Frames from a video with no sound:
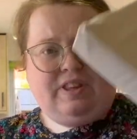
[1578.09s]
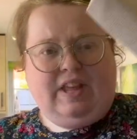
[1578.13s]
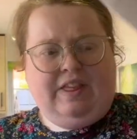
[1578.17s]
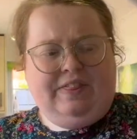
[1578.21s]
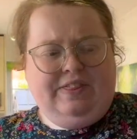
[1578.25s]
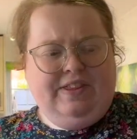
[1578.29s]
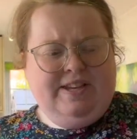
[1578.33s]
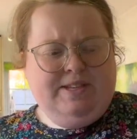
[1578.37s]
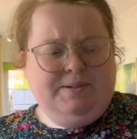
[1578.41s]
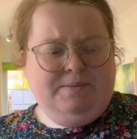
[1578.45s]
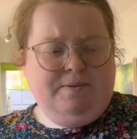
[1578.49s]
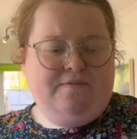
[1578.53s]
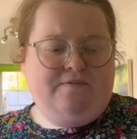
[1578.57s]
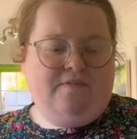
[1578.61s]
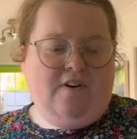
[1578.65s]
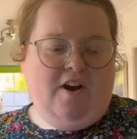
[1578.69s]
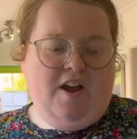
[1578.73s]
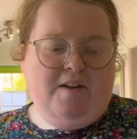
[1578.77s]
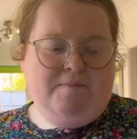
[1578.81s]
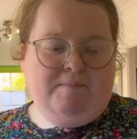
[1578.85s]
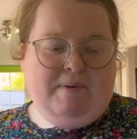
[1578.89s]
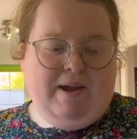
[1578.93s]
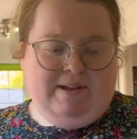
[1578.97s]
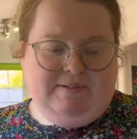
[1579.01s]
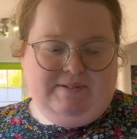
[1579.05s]
these were
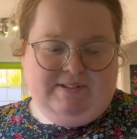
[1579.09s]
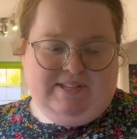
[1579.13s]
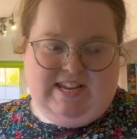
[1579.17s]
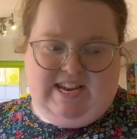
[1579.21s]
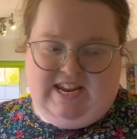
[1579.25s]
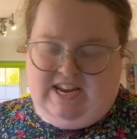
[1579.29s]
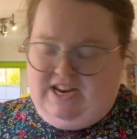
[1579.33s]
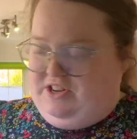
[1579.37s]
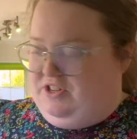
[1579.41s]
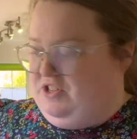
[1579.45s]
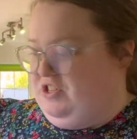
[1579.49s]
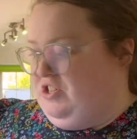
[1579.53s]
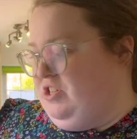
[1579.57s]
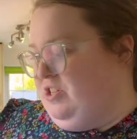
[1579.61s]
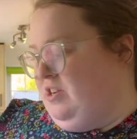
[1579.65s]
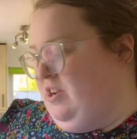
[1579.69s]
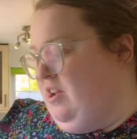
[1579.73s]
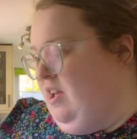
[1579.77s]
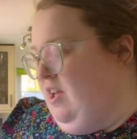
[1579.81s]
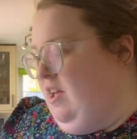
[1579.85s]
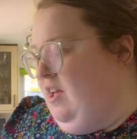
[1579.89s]
£5 each.